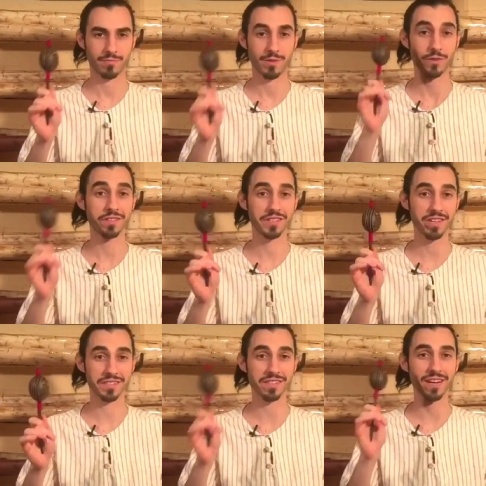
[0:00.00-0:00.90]
You can see
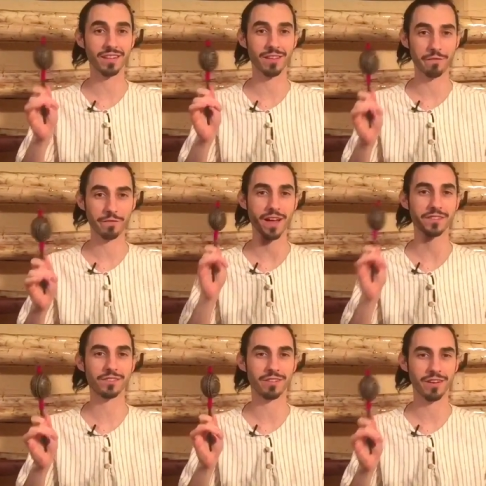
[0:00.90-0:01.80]
it's getting a lot
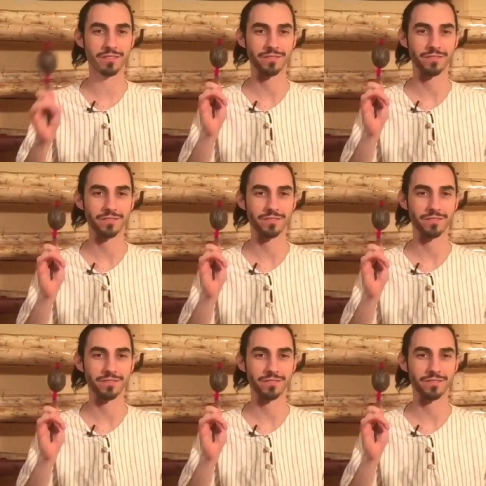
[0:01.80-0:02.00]
faster now.